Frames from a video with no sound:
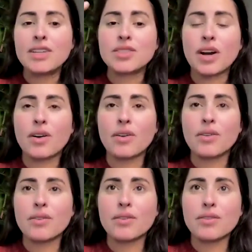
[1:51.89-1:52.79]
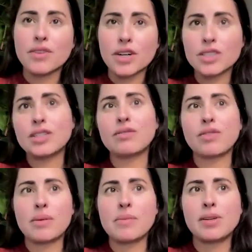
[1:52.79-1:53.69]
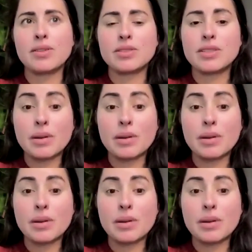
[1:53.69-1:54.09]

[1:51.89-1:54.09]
So first and foremost,